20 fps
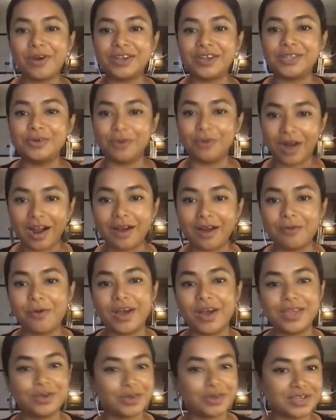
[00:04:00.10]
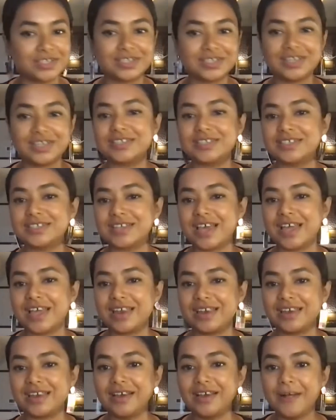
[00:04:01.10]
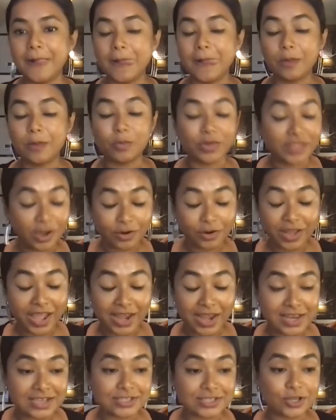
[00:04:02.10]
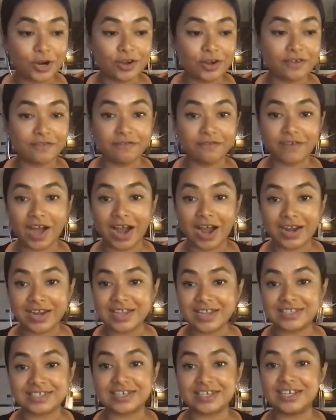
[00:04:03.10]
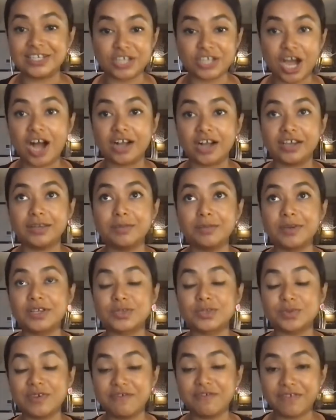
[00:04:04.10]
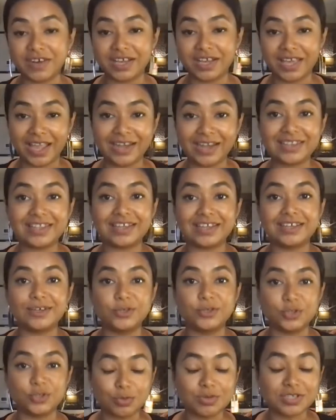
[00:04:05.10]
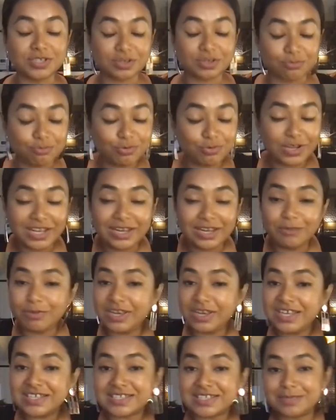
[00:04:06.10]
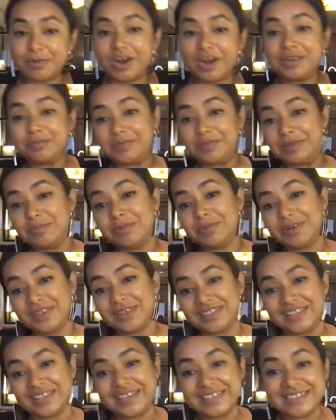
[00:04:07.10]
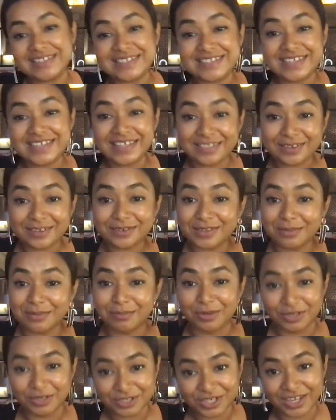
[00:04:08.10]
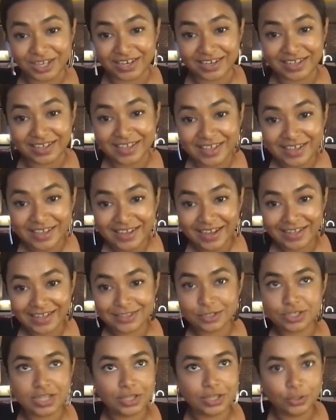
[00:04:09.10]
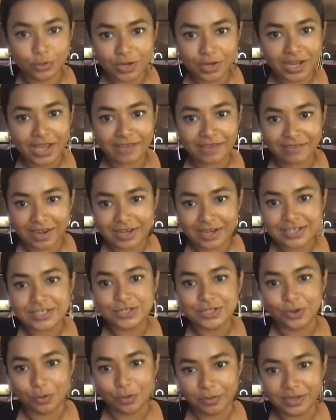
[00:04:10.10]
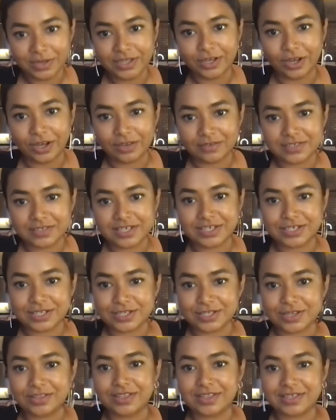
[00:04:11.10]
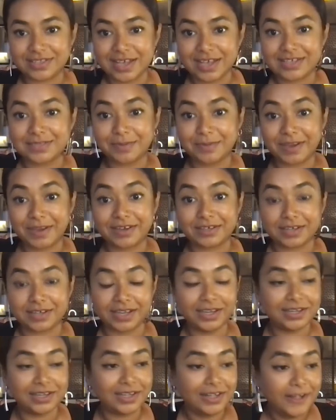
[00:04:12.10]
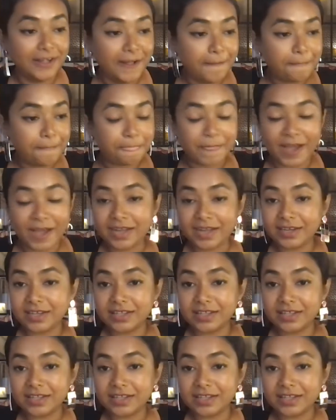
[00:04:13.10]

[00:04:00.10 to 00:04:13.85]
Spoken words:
you are, why you exist, and without any sort of unnecessary jargon, because we forget that consumers are really, really smart people and they can see through the bullshit. And so, you and I have had so many conversations on this aspect, right? That